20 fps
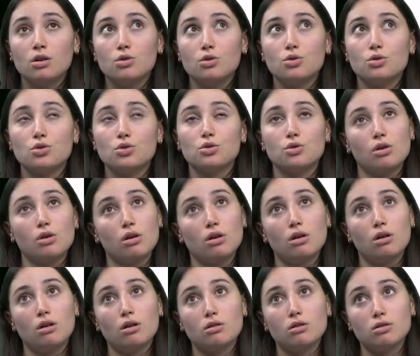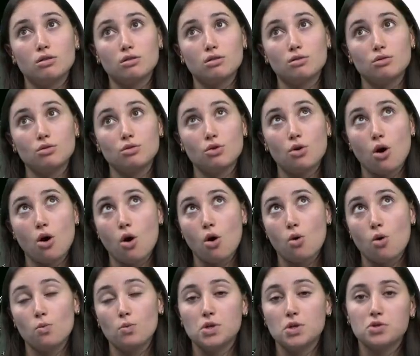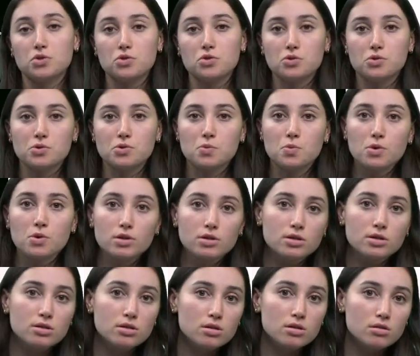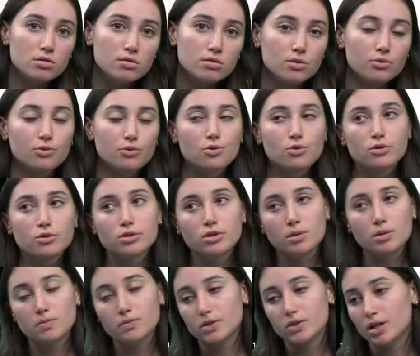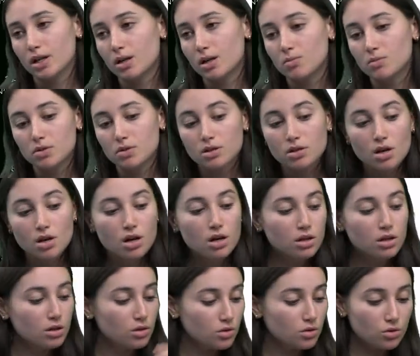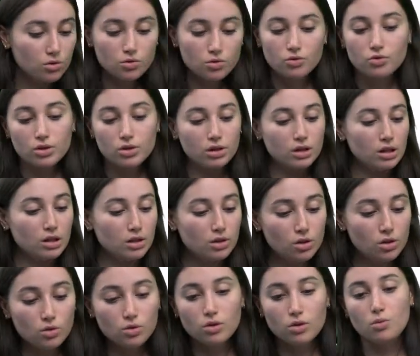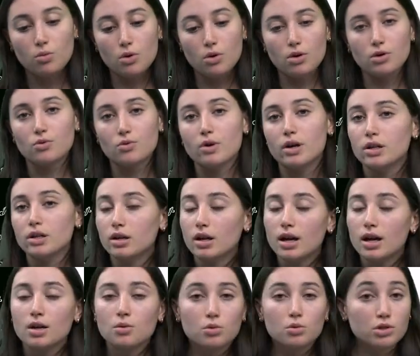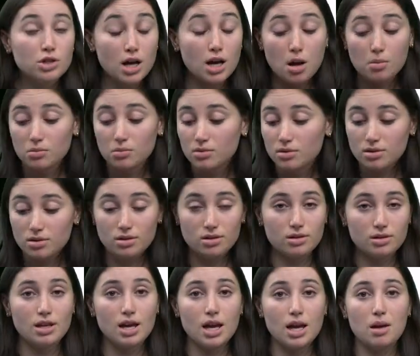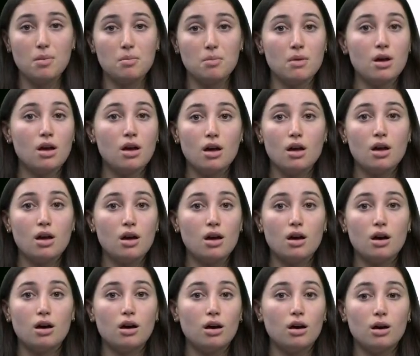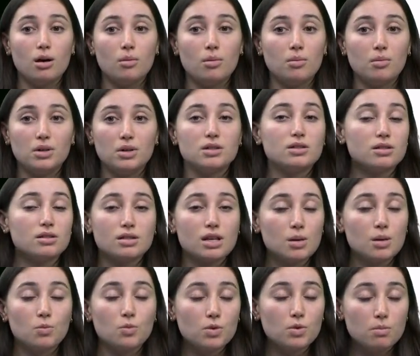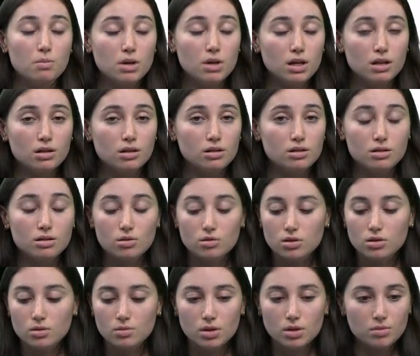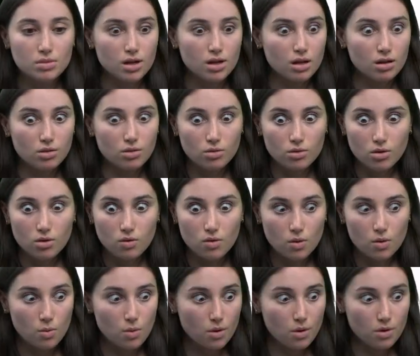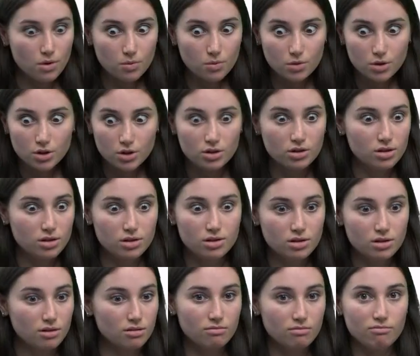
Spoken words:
You should know which words to use. Of course, sometimes you don't really know the word right ahead, which happens the same. It's the same with me. So sometimes I don't know a word which is